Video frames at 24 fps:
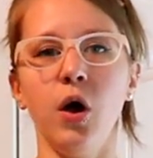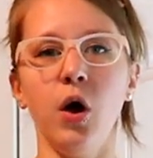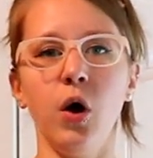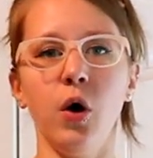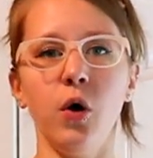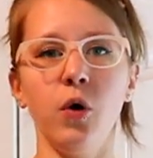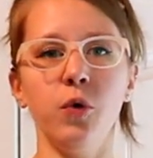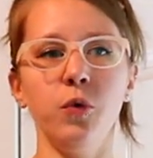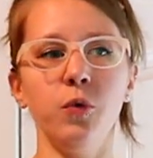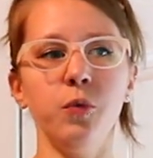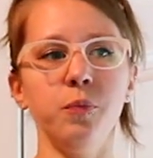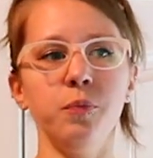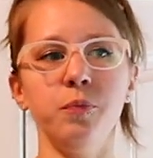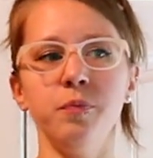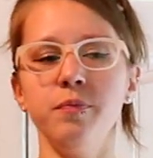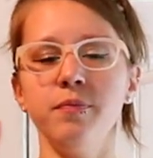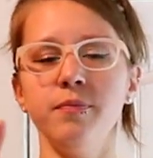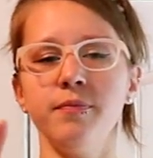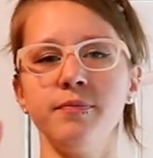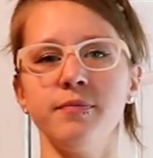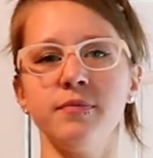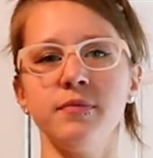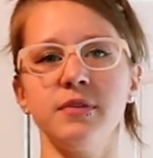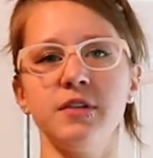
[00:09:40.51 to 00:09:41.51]
home
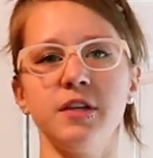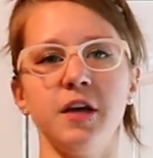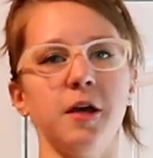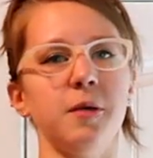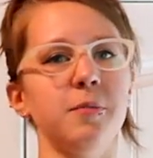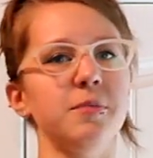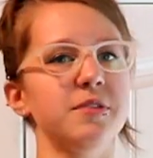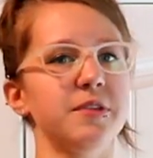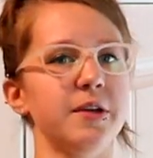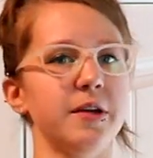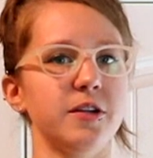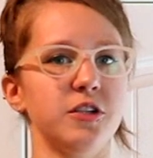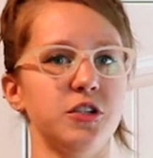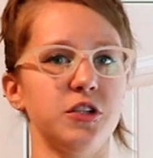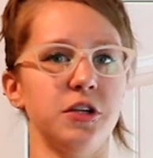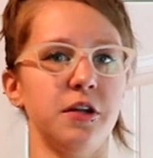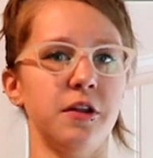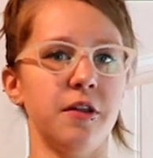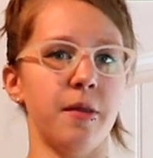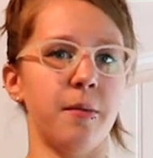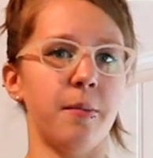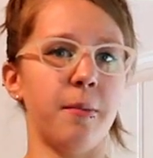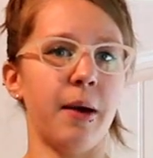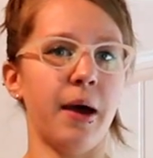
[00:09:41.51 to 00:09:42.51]
type
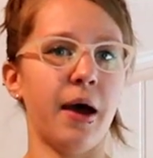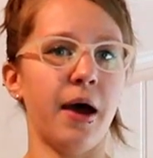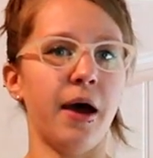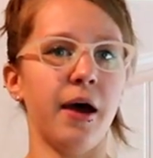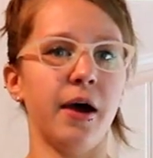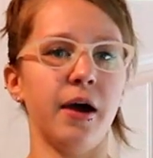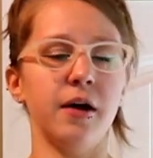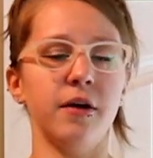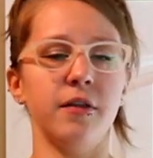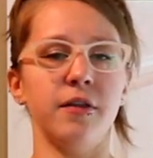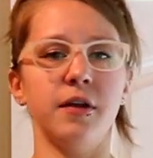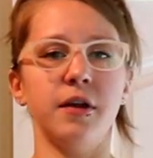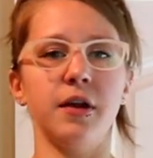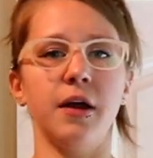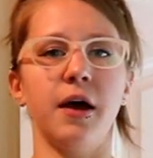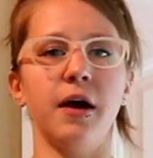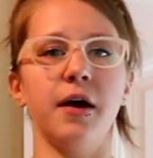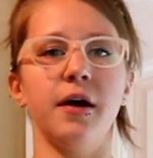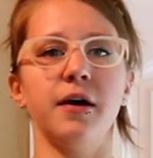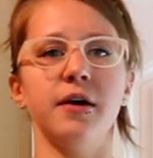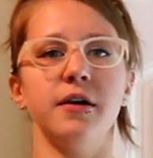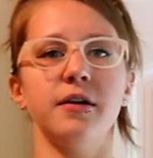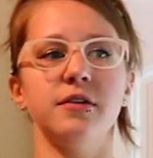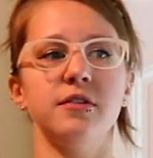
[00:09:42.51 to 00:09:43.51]
section in the back that
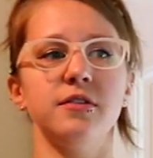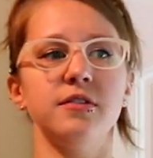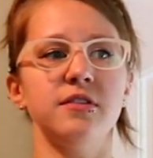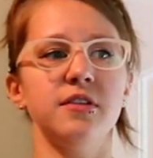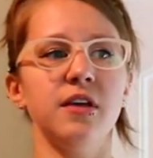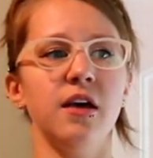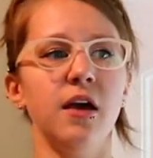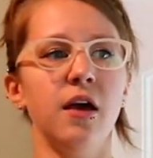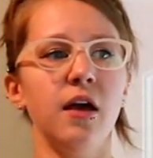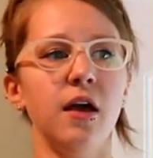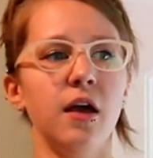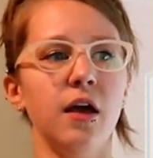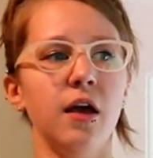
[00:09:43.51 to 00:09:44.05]
has